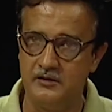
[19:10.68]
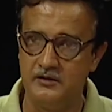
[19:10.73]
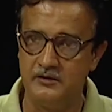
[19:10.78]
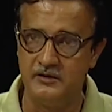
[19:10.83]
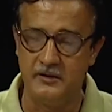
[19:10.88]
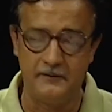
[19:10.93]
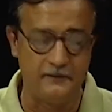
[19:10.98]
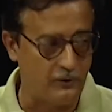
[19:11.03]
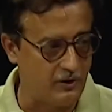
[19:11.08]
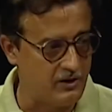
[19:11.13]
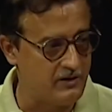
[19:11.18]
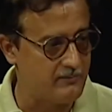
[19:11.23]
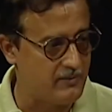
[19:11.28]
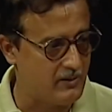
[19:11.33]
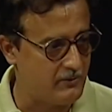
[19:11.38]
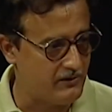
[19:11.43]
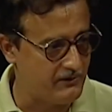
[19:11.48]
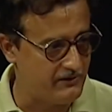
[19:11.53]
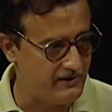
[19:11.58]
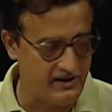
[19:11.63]
the foreign
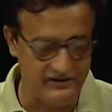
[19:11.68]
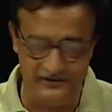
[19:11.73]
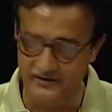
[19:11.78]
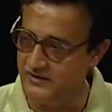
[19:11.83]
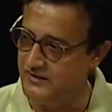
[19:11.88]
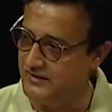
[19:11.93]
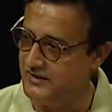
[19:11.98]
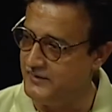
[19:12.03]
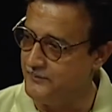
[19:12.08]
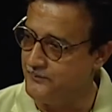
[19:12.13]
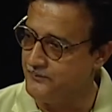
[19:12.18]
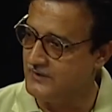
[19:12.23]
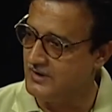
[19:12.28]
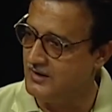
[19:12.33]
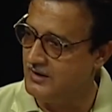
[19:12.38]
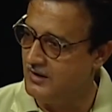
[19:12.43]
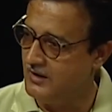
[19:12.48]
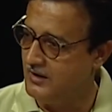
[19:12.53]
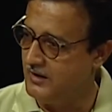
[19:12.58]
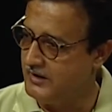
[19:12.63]
powers naturally
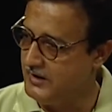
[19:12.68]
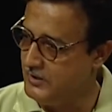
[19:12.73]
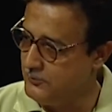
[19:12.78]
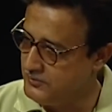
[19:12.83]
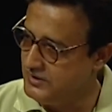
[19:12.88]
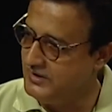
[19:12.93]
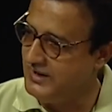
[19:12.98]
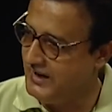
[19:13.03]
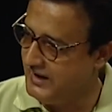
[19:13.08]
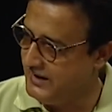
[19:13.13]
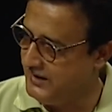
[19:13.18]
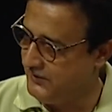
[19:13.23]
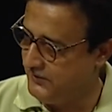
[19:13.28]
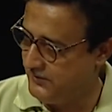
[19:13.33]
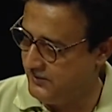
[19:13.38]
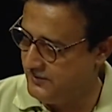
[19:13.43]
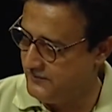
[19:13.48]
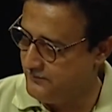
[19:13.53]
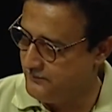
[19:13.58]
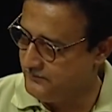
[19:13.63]

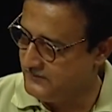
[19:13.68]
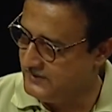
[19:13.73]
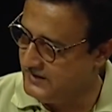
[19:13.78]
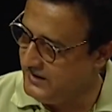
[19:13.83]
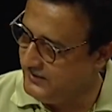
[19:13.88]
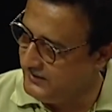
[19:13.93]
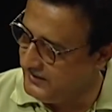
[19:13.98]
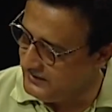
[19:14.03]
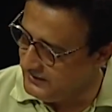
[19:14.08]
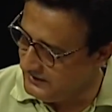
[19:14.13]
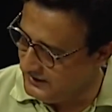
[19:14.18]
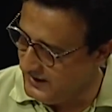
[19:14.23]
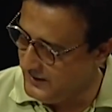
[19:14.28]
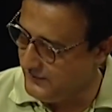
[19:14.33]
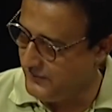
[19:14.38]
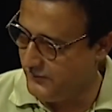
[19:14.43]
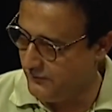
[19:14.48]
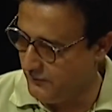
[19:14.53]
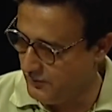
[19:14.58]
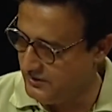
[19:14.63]
utilized these
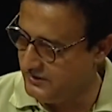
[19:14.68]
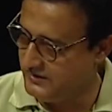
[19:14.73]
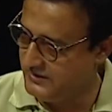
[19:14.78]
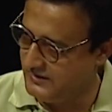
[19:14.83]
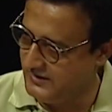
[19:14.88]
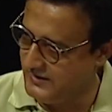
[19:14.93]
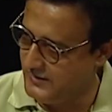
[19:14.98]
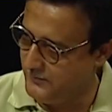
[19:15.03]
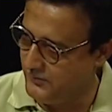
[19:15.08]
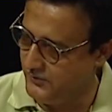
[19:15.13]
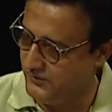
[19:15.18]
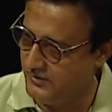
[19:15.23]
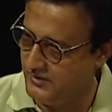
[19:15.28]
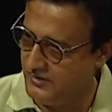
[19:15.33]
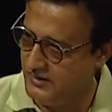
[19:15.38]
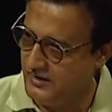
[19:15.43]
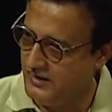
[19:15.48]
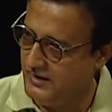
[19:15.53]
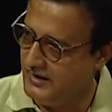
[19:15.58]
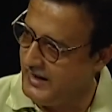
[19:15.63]
enclaves, foreign enclaves,
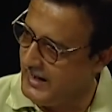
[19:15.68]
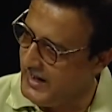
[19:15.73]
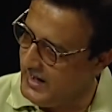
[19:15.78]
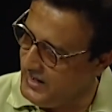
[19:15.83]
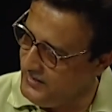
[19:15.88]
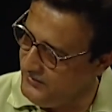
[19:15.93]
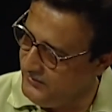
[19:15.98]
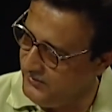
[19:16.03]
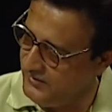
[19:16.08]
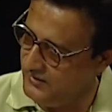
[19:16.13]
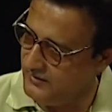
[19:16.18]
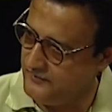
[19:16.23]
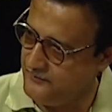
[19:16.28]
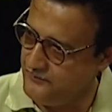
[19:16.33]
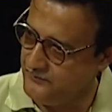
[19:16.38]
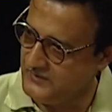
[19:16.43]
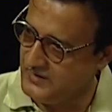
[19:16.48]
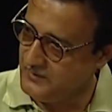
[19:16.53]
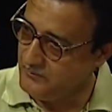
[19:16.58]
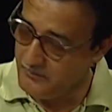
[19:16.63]
as
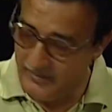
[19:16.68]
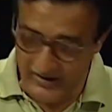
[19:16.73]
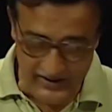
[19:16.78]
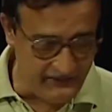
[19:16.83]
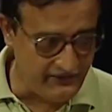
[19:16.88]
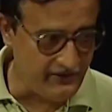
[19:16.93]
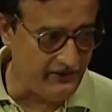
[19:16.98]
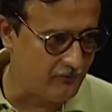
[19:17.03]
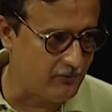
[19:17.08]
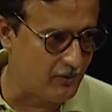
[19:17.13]
basis of